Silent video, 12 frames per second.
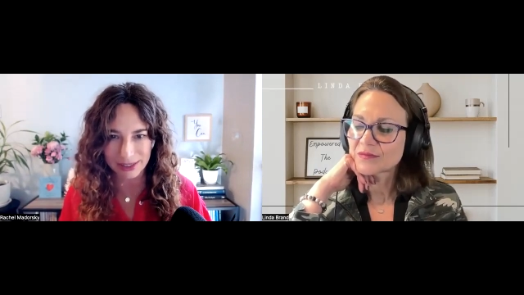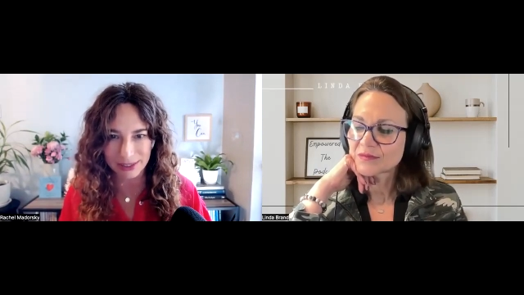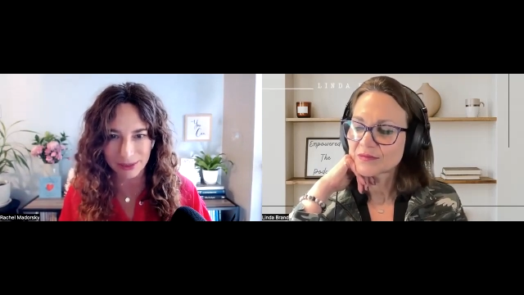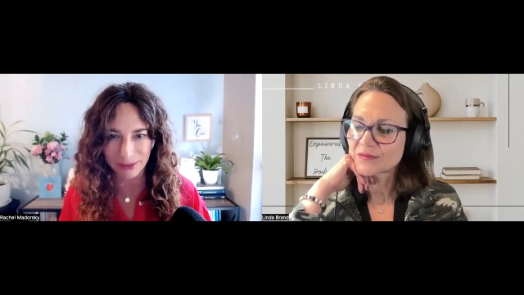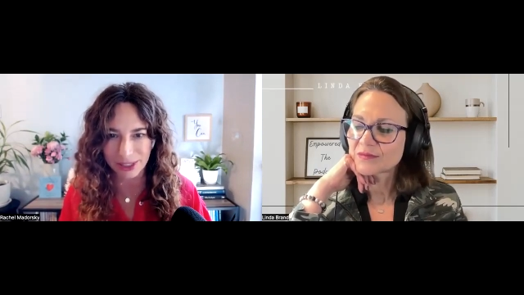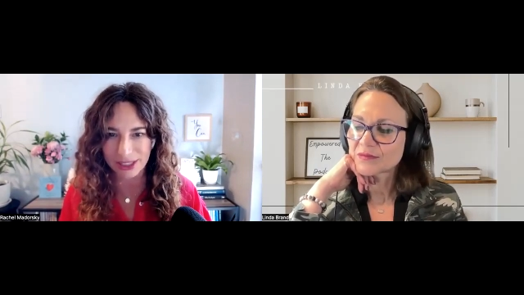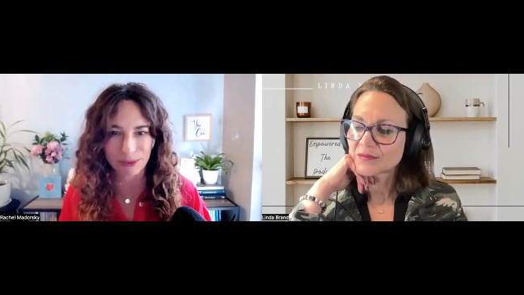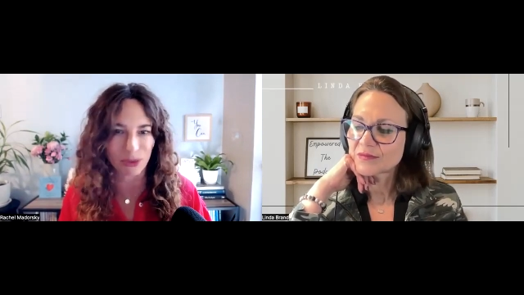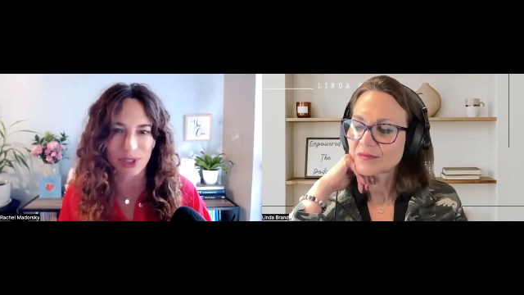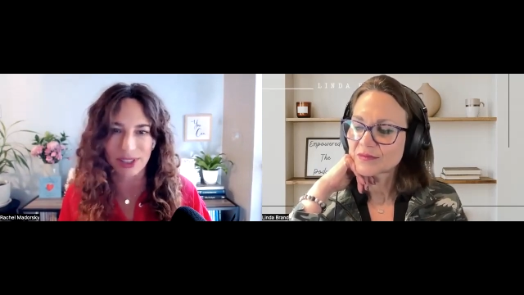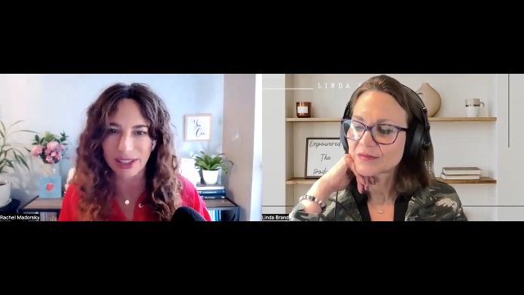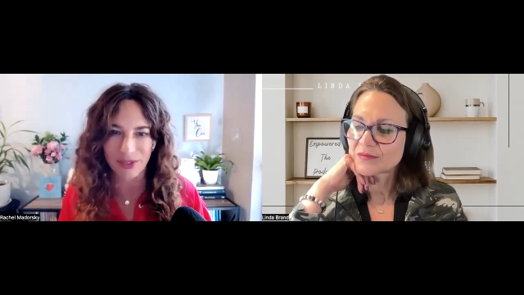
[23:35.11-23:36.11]
Speaker 1: what's the
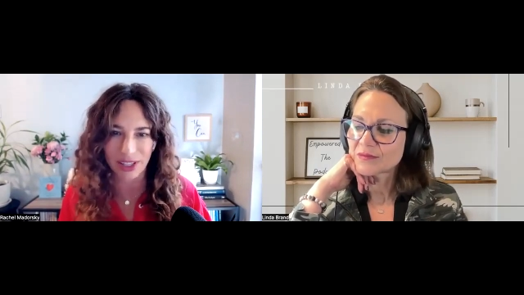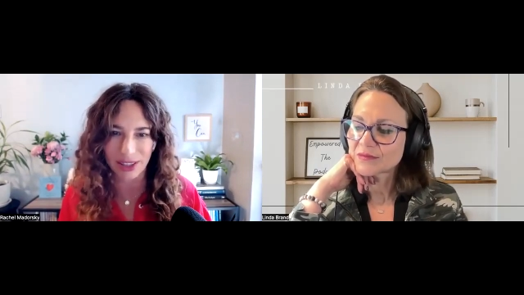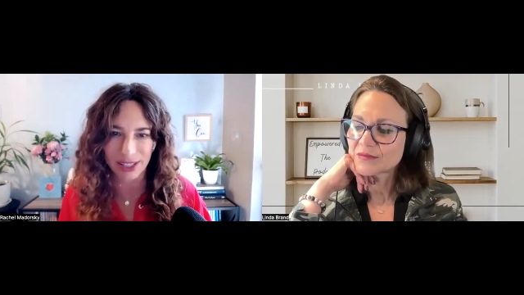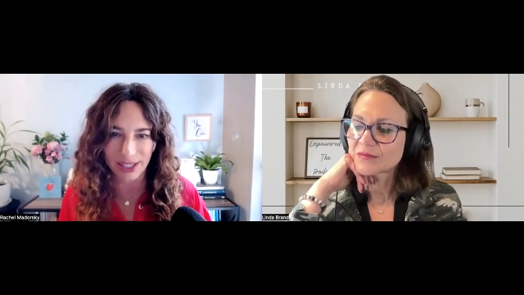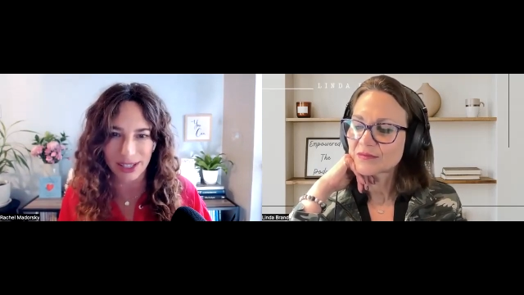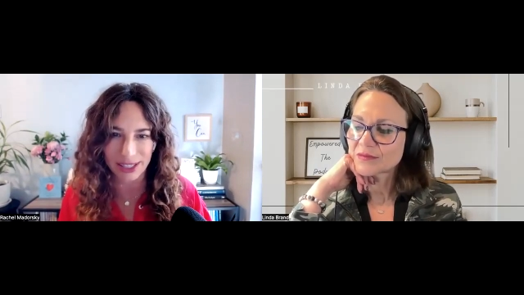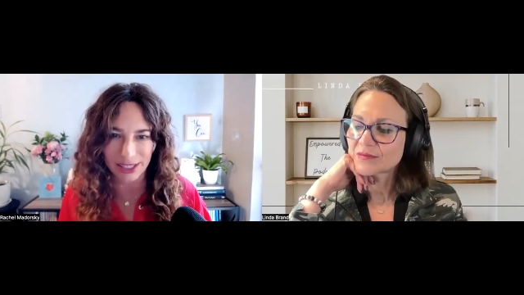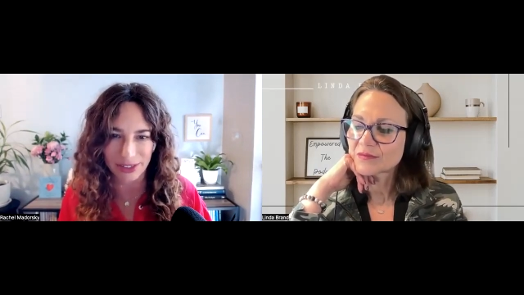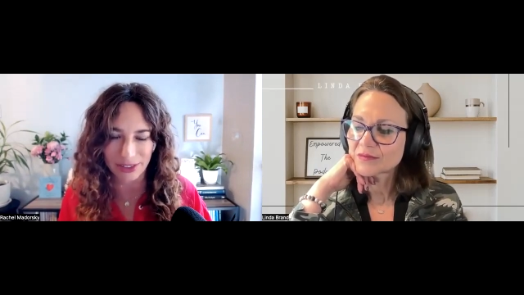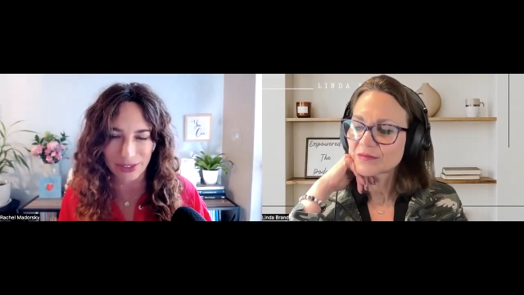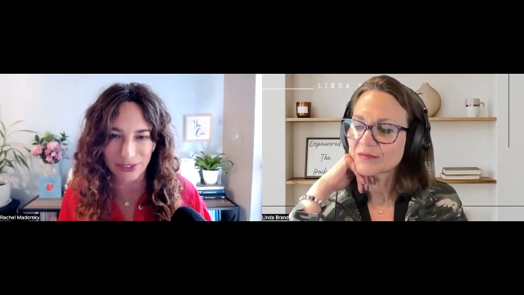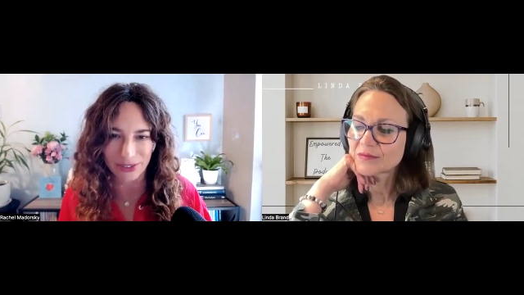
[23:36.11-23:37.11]
most loving thing i can
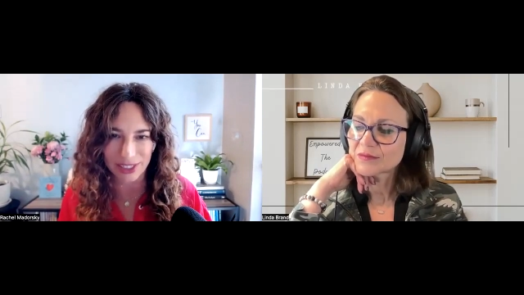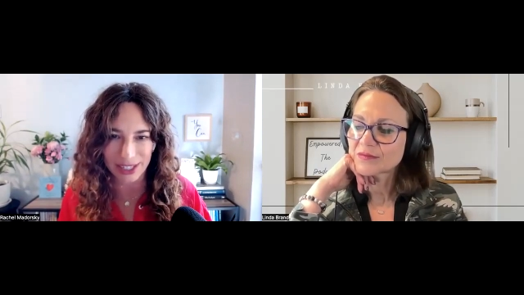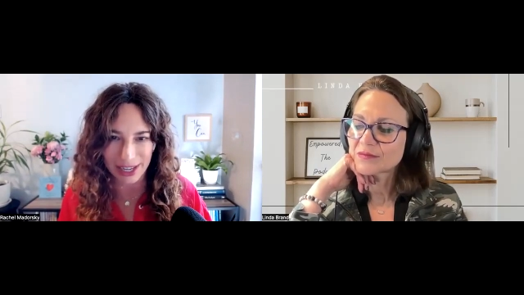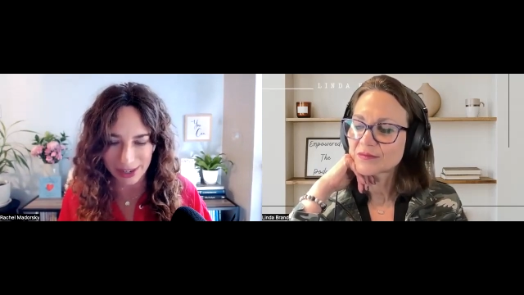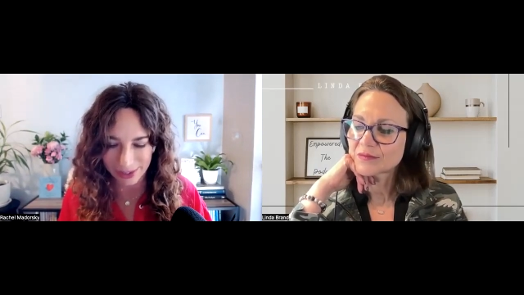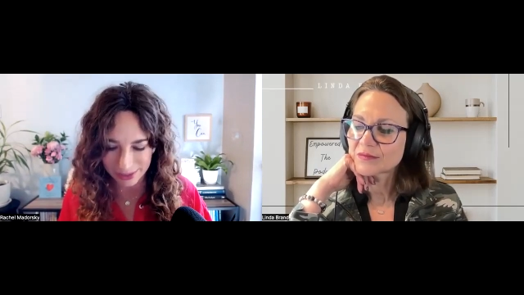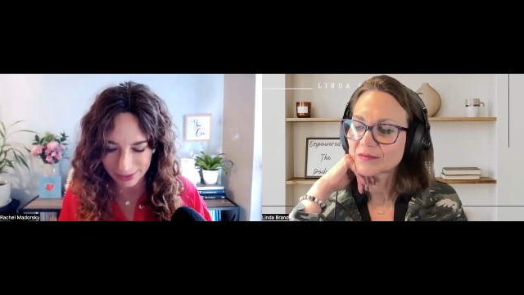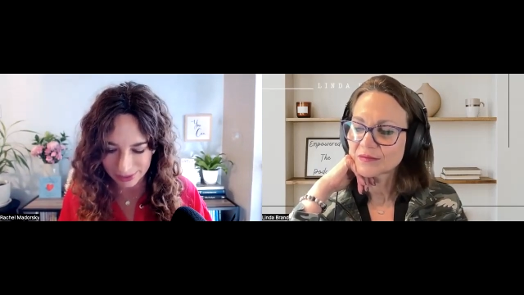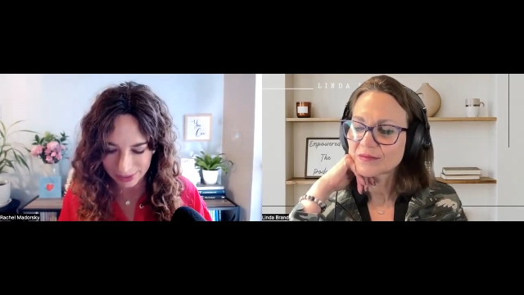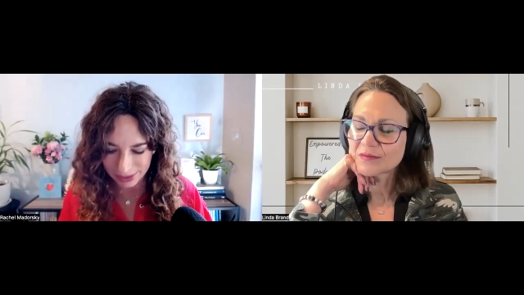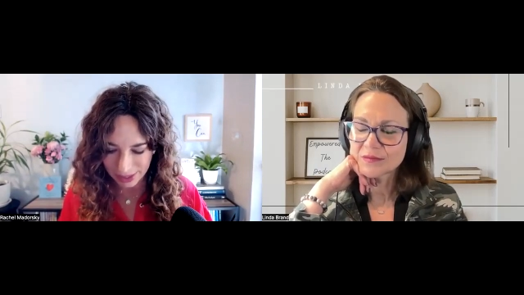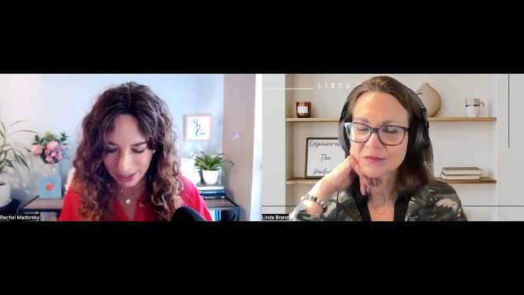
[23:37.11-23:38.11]
do now
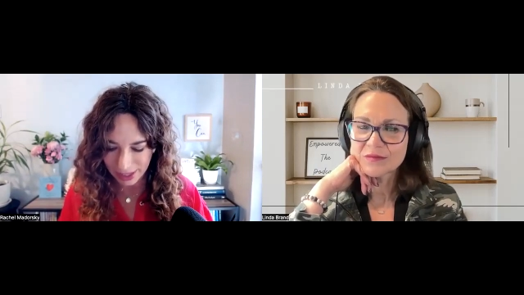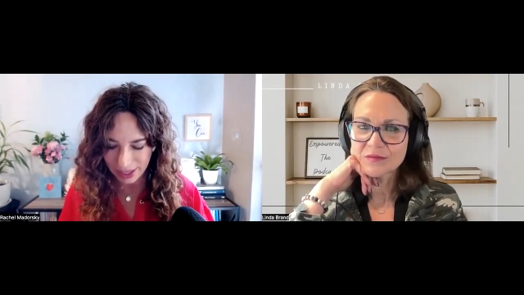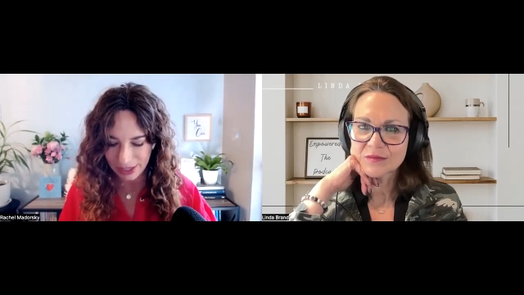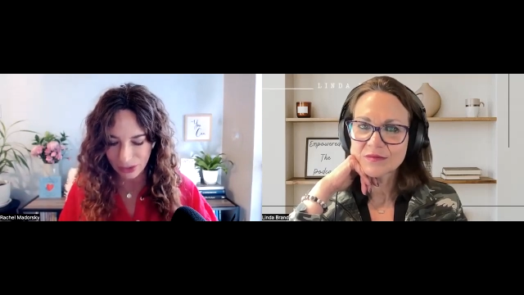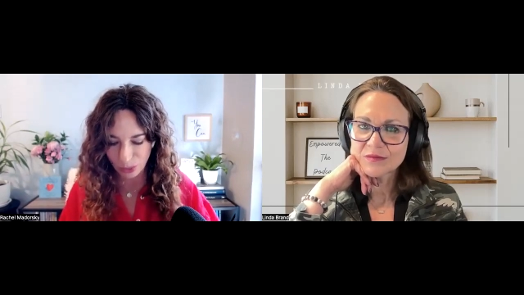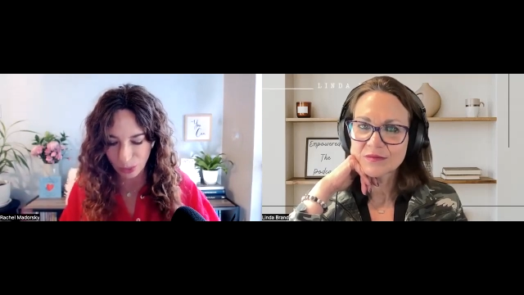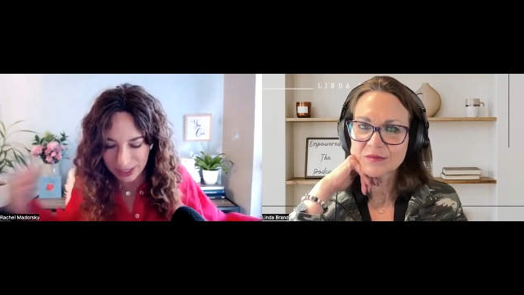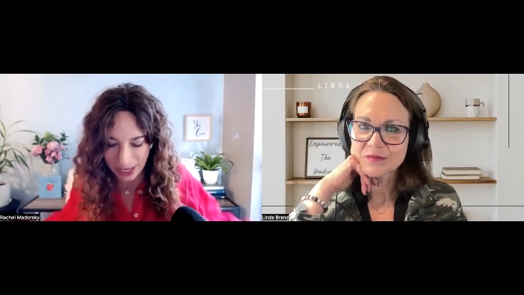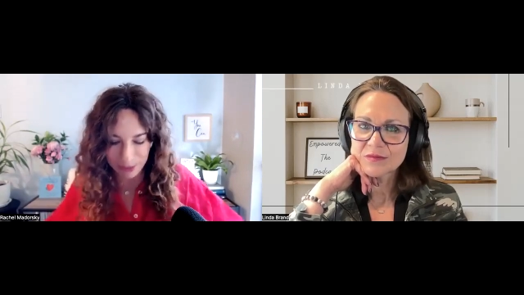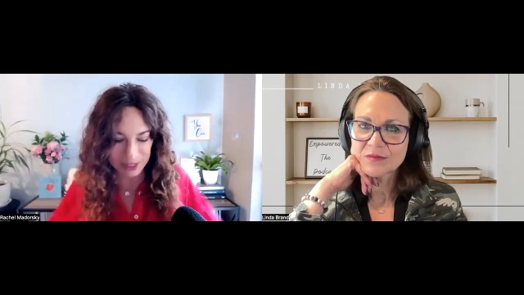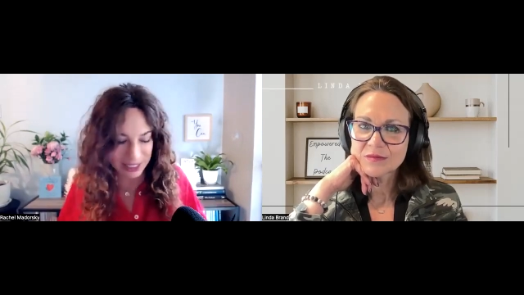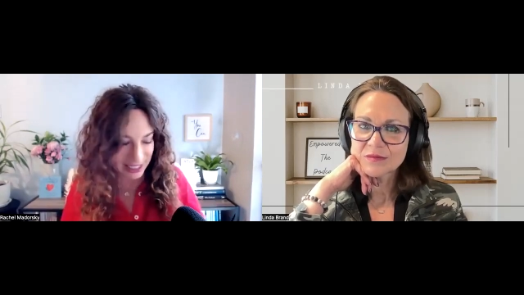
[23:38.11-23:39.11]
so what's happened